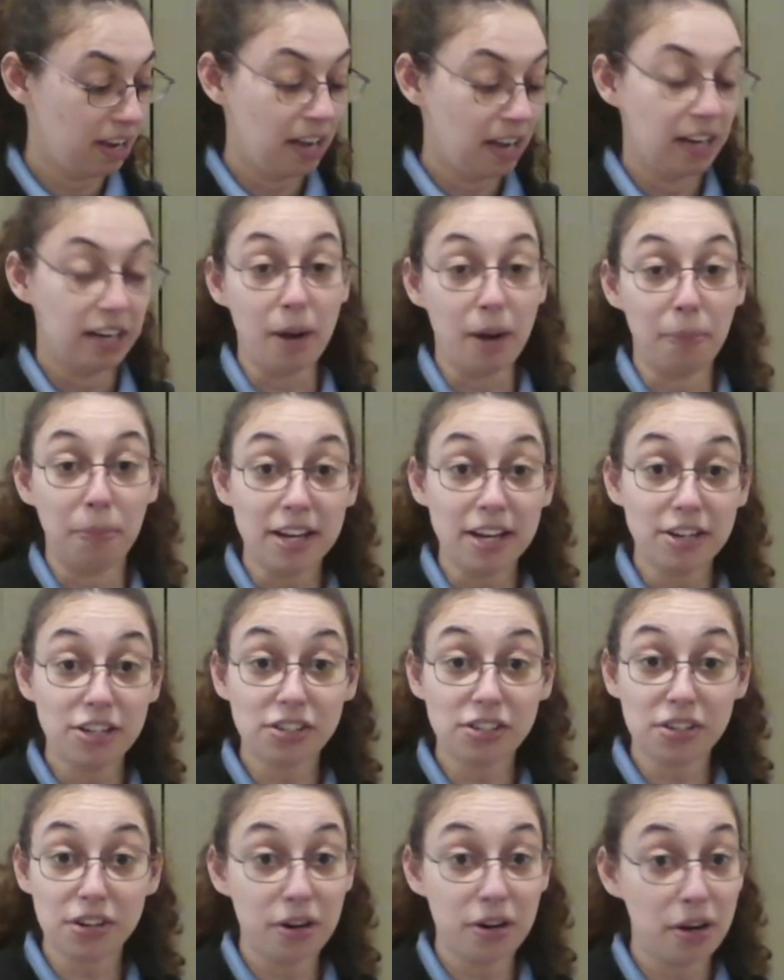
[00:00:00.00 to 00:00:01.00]
Now,
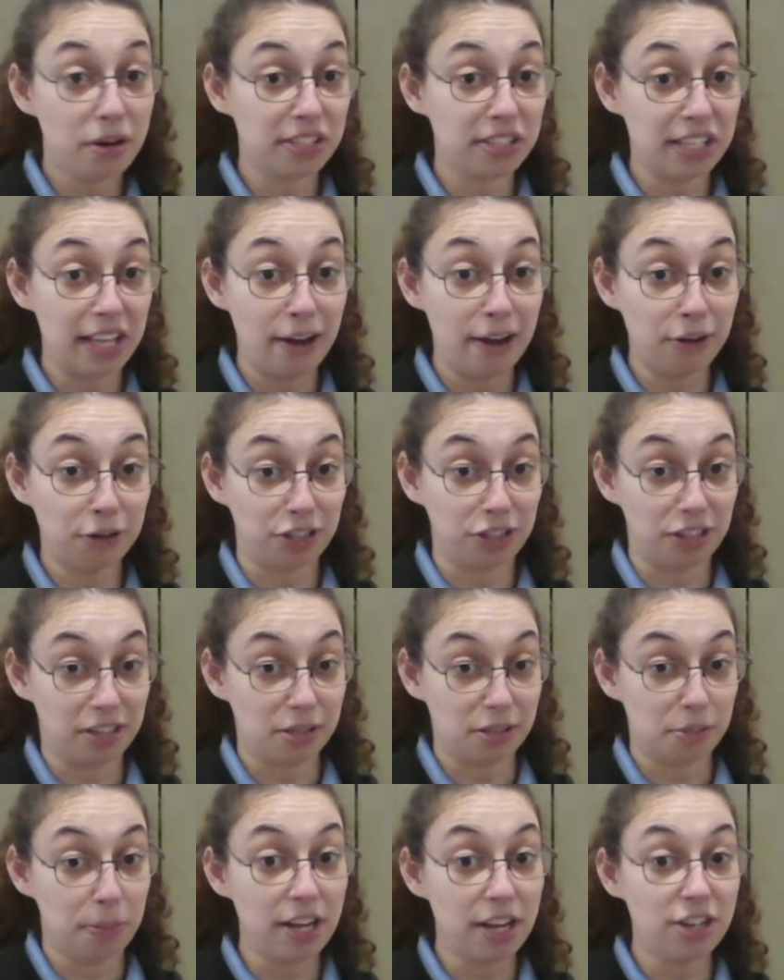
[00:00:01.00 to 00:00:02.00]
pigeons are no
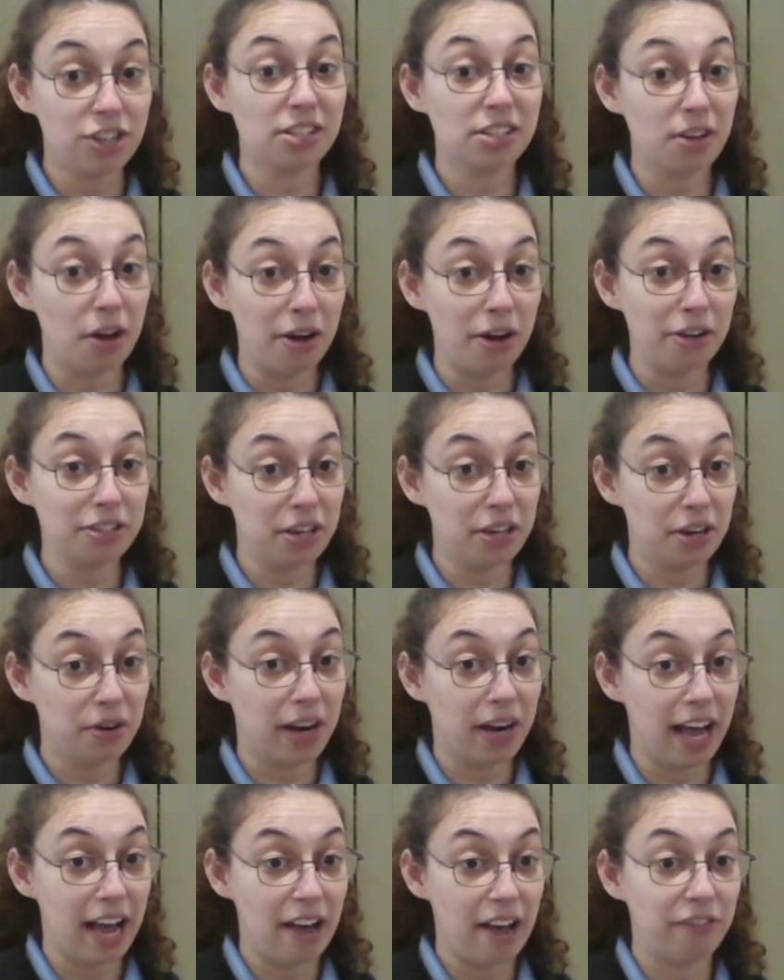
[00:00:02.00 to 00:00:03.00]
slouches. Pigeons also
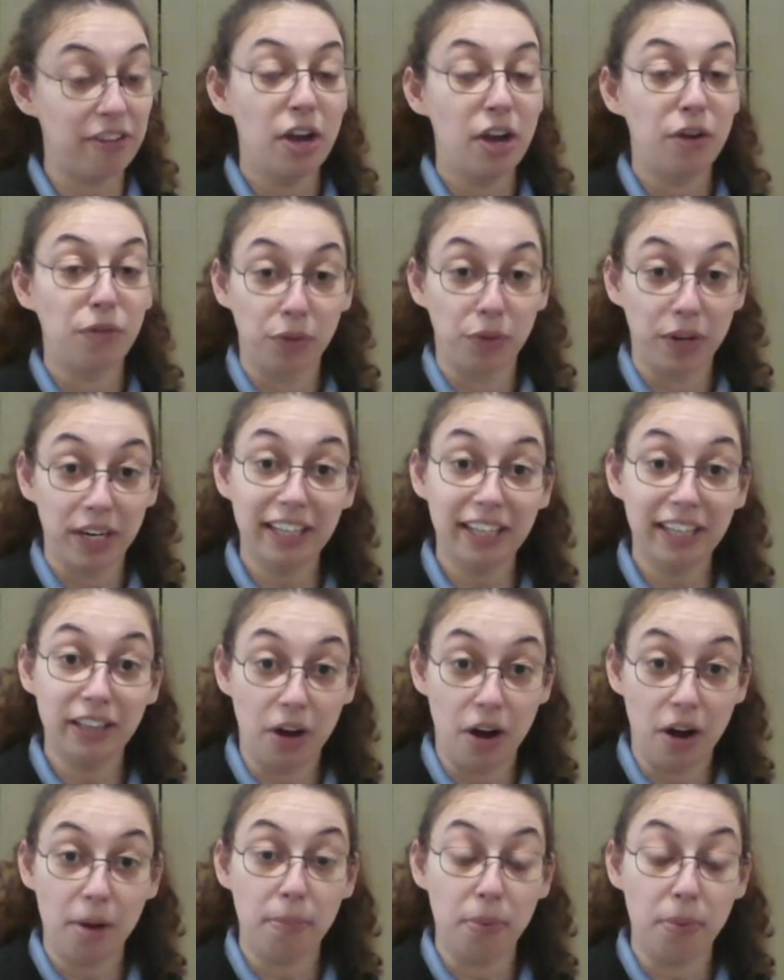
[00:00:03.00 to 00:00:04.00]
have really
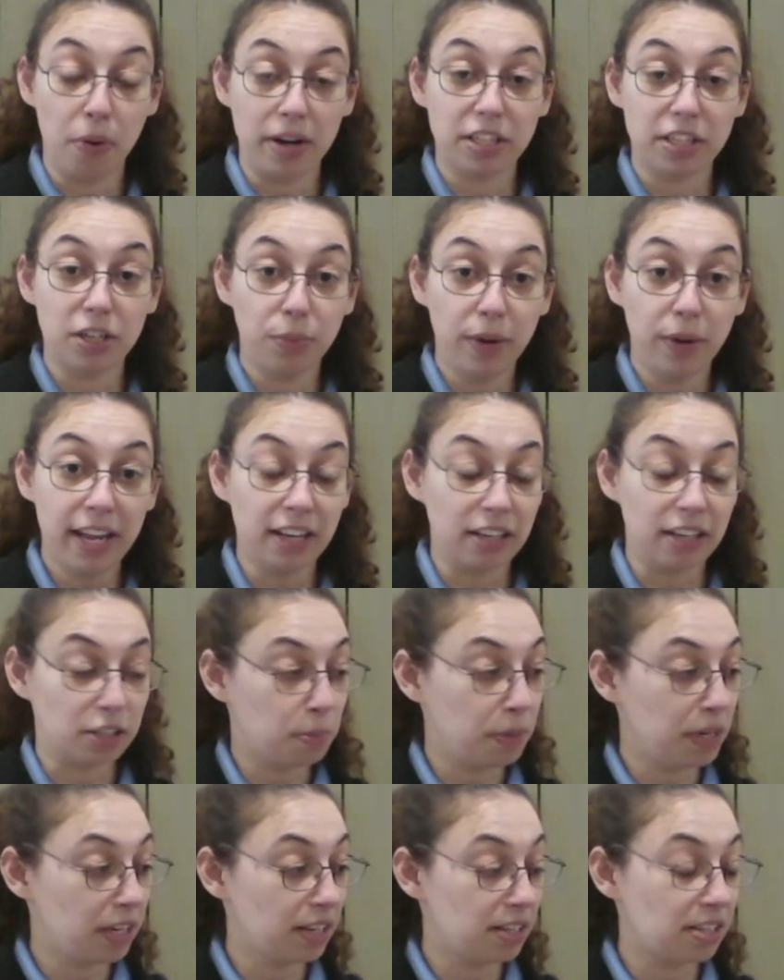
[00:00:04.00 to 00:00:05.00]
long pointed wings
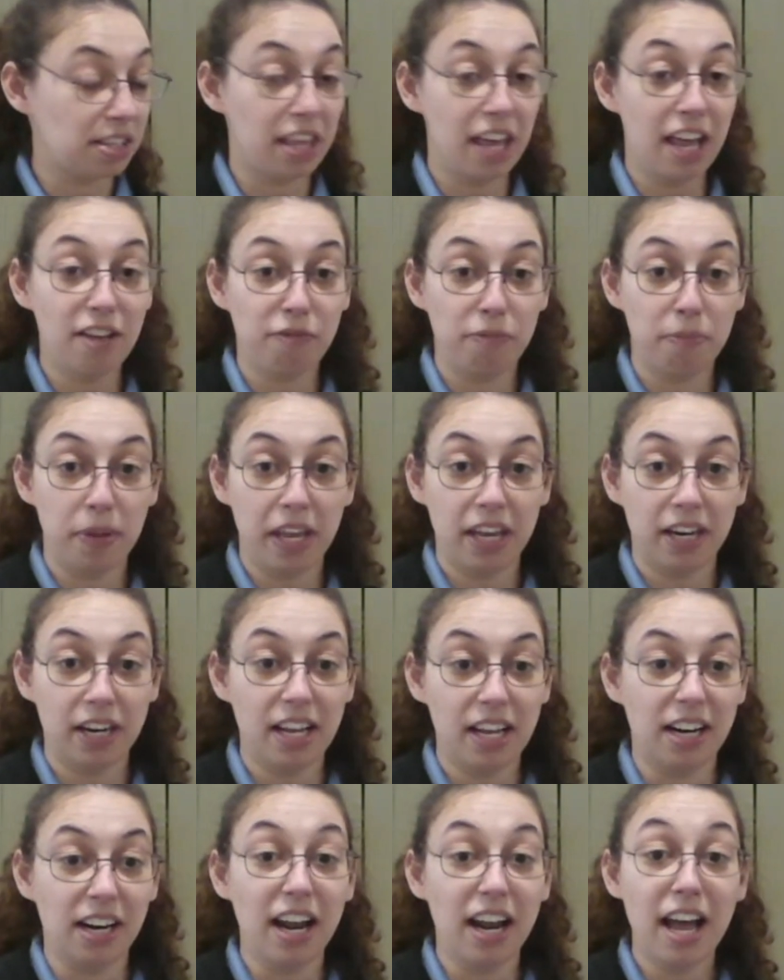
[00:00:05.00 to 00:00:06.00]
because they've been
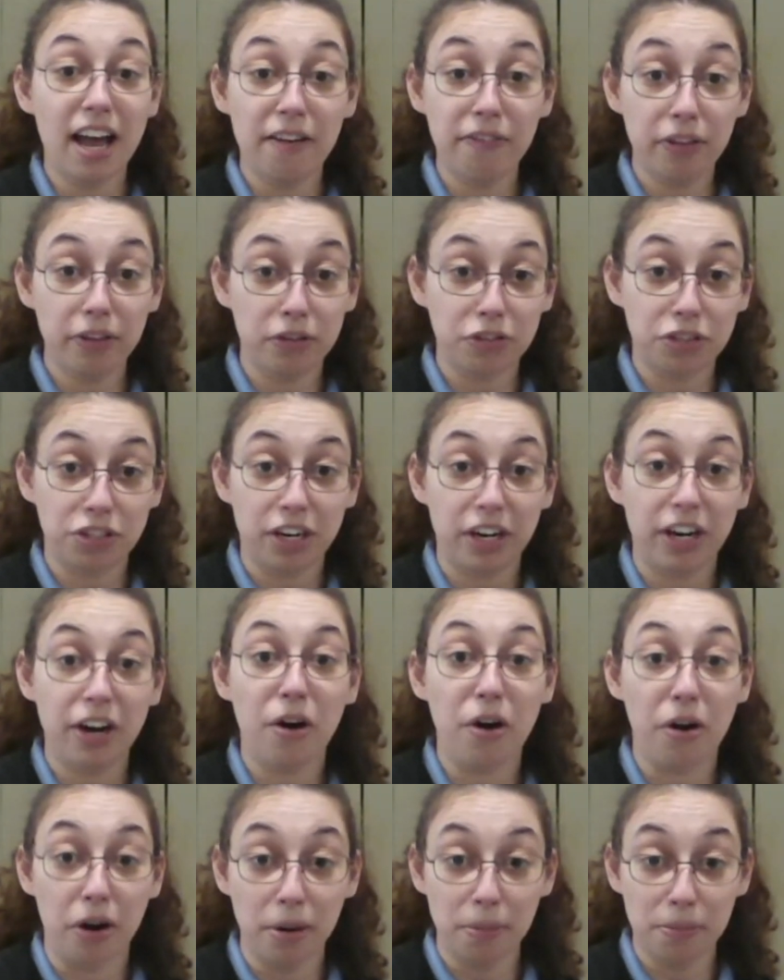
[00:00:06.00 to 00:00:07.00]
in an evolutionary
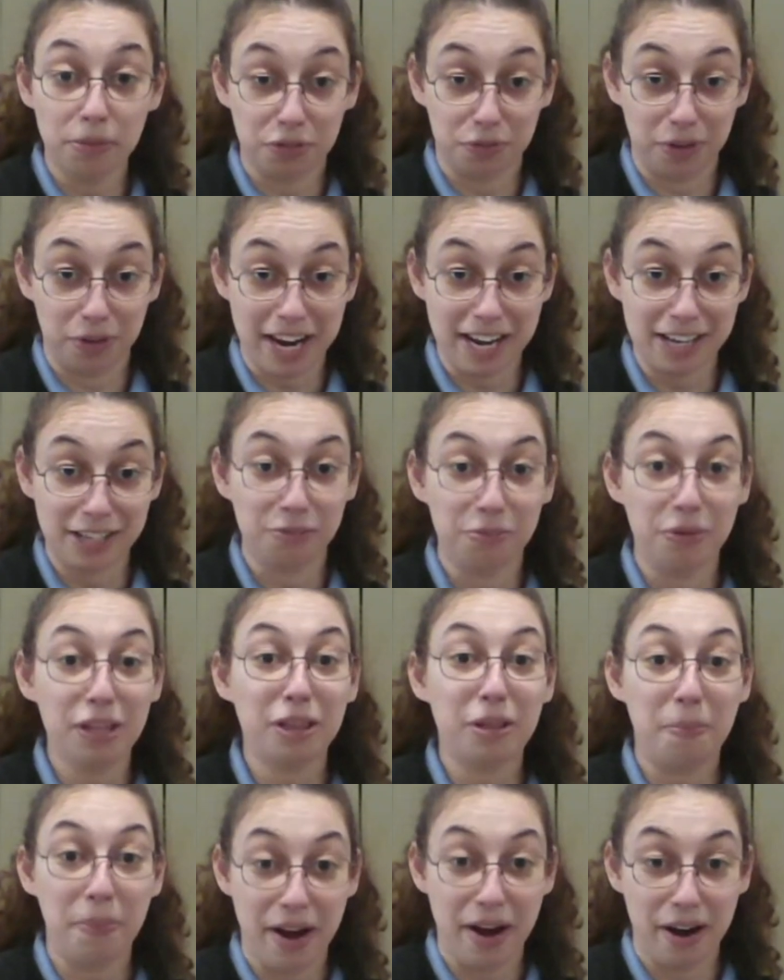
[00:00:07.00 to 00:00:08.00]
arms race with
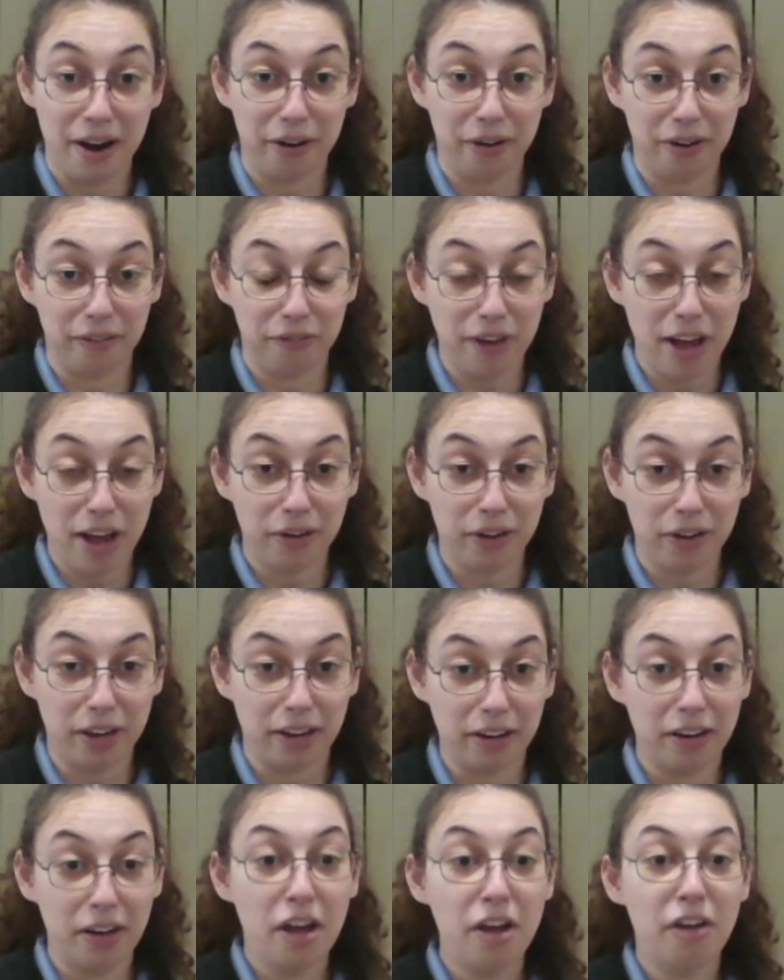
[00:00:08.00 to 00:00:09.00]
the peregrine
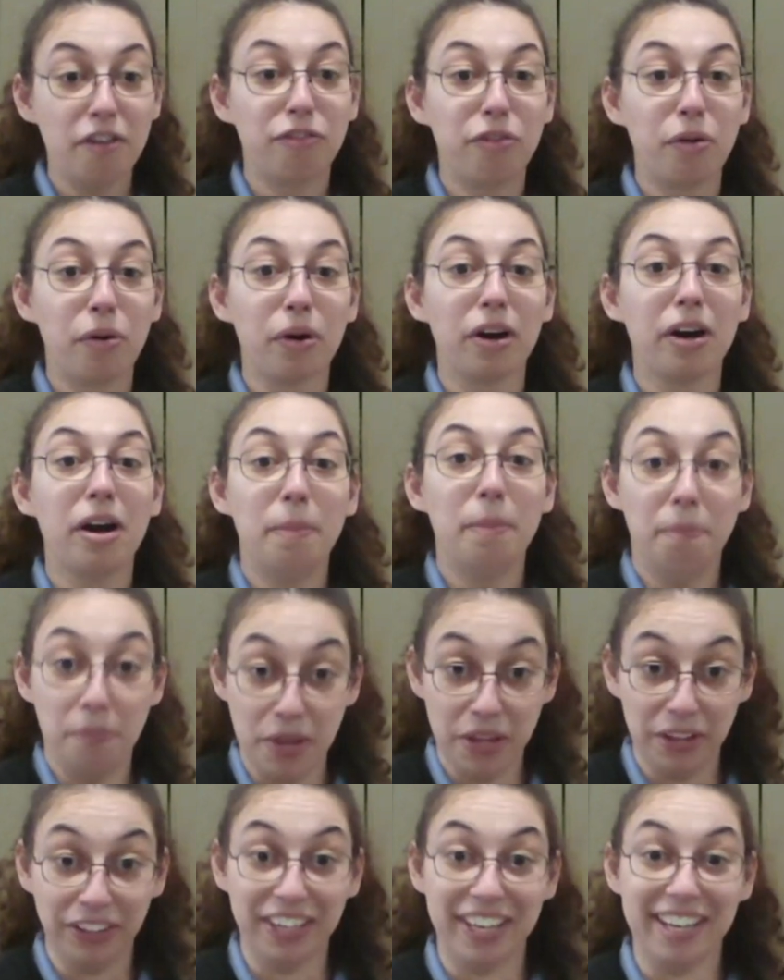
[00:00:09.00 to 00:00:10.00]
falcon for
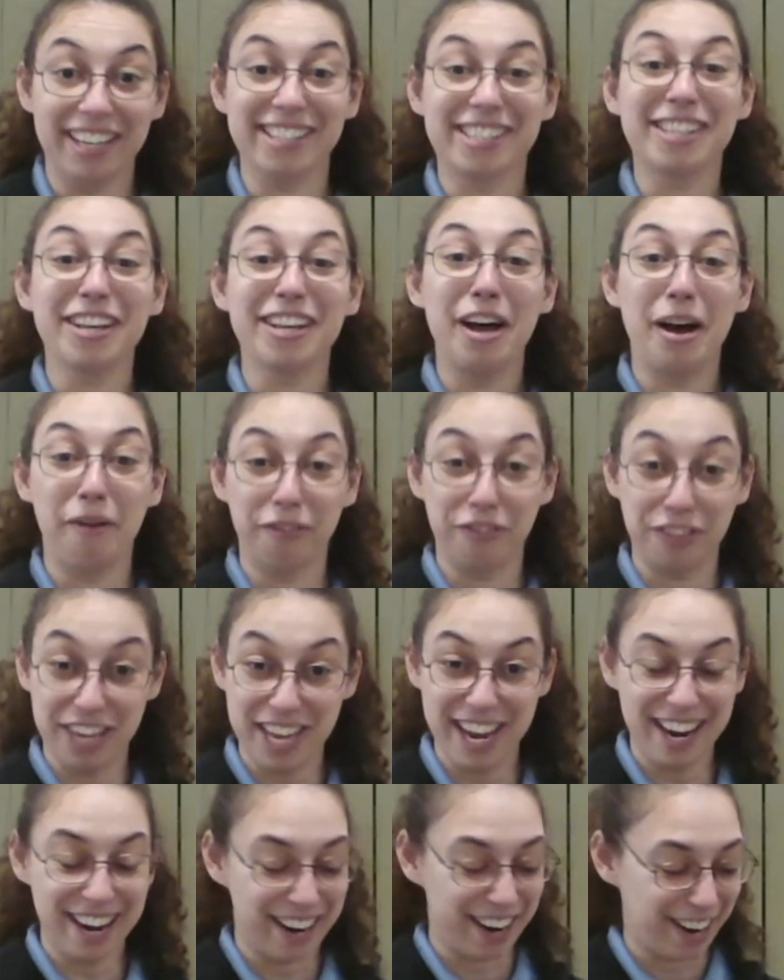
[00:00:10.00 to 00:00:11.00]
millions of
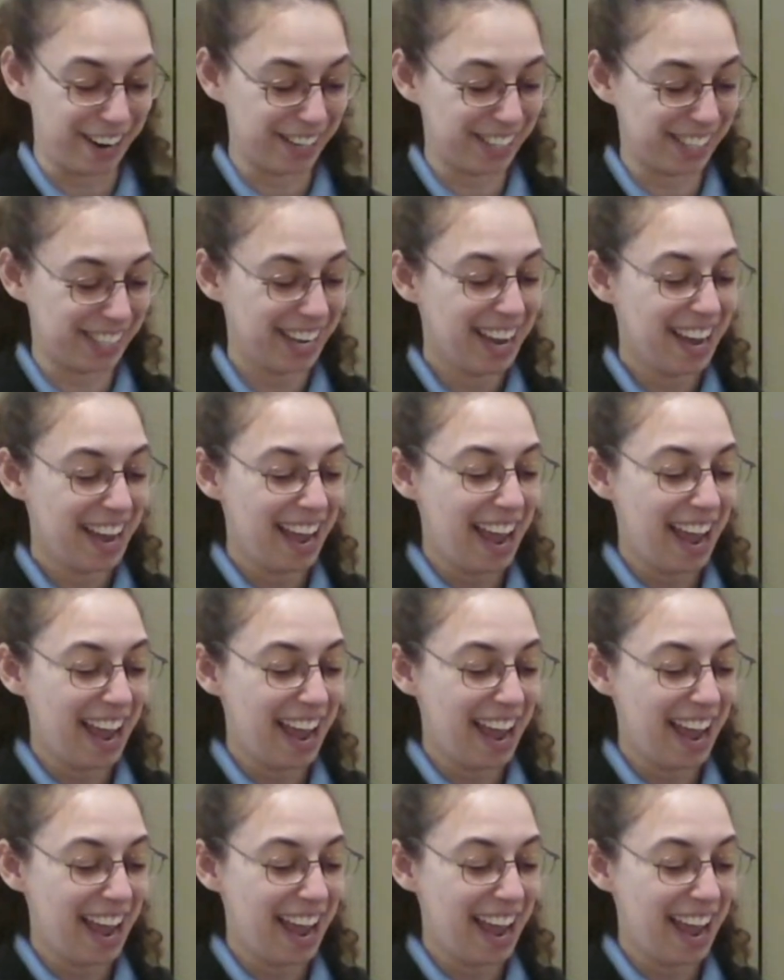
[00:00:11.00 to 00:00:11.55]
years.